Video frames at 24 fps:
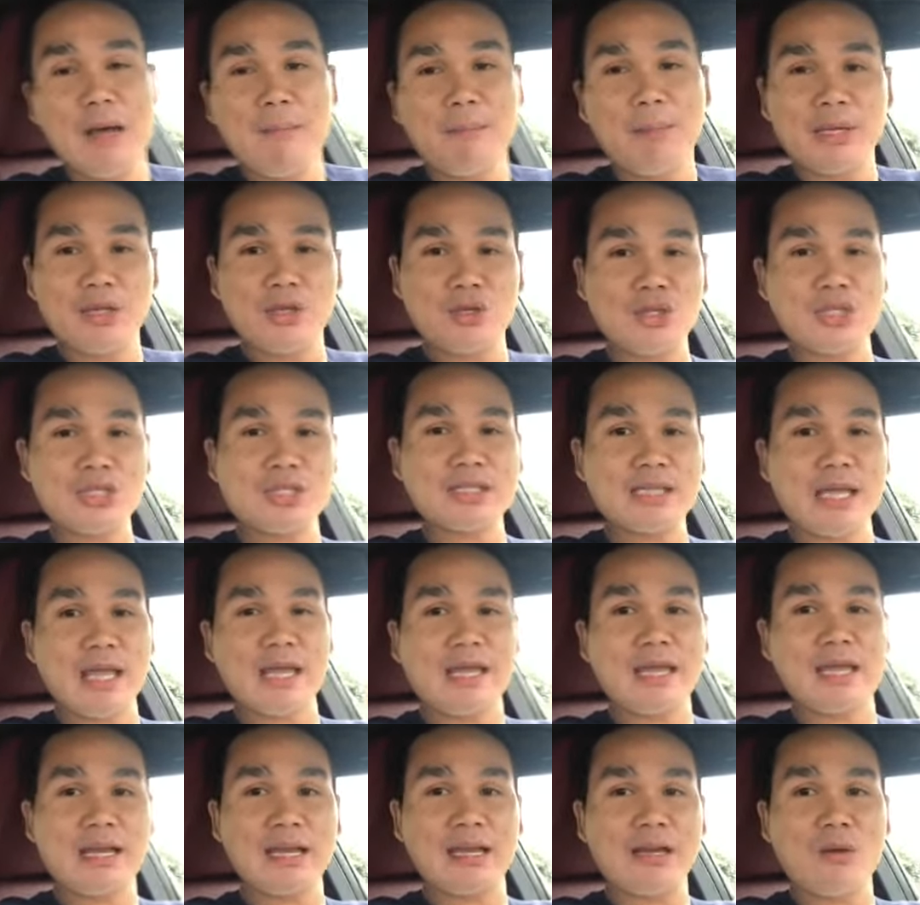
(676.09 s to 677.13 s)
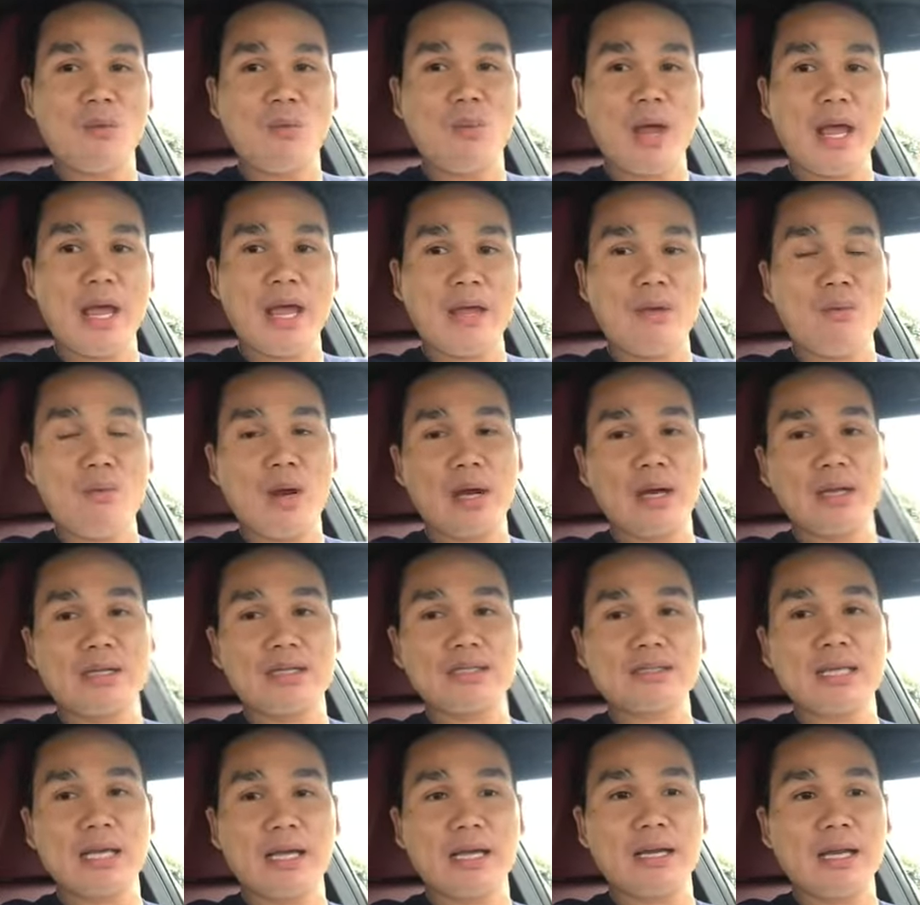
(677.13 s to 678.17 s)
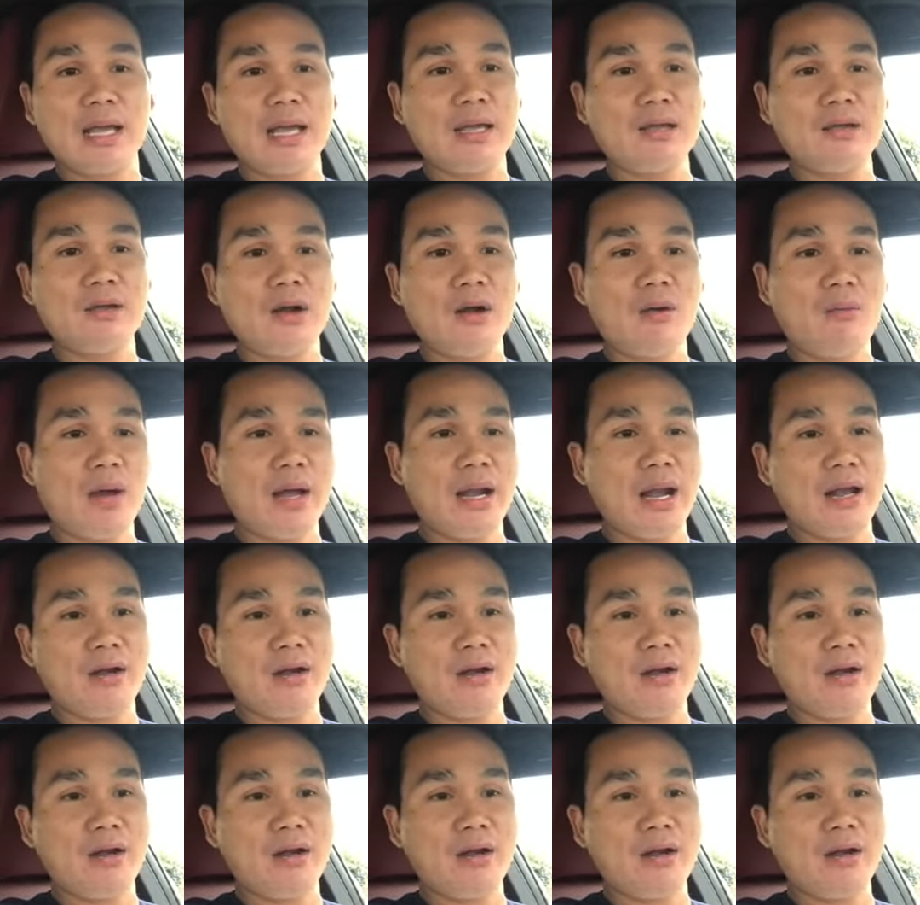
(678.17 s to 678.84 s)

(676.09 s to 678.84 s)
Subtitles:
But you're just saying it in a way where you said, hey, you know what?